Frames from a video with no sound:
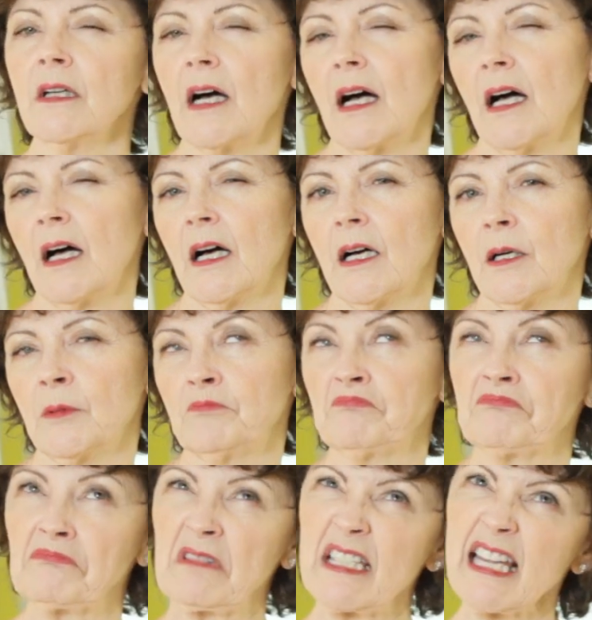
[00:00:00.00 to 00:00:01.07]

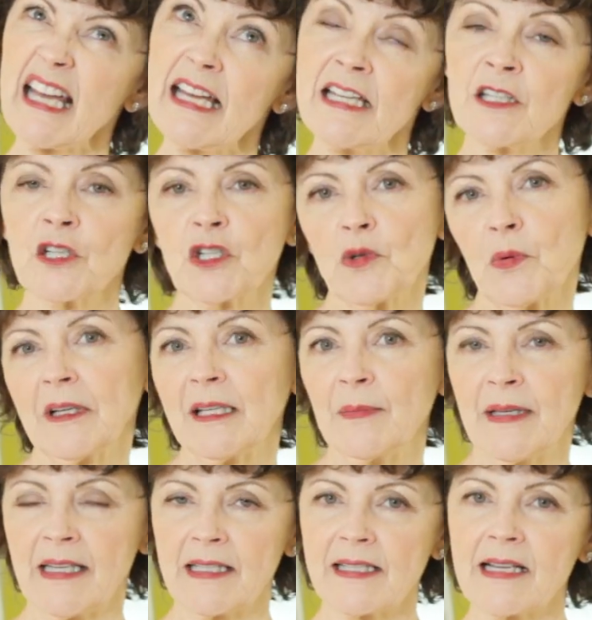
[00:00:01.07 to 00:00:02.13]
10 to 20
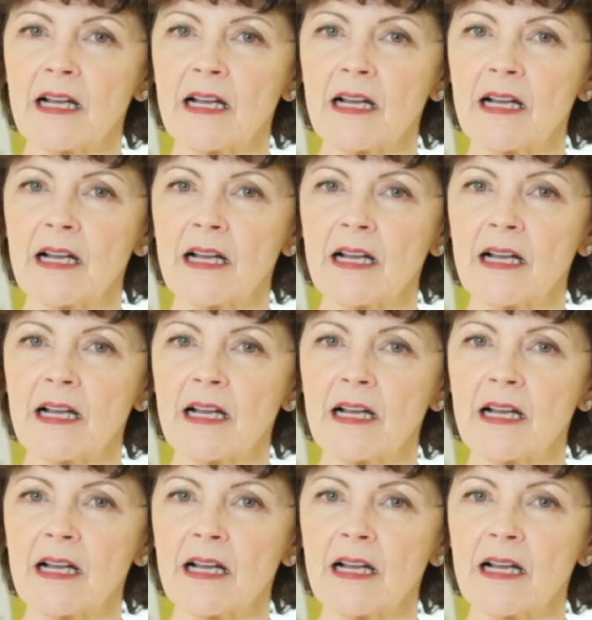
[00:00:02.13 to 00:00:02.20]
minutes.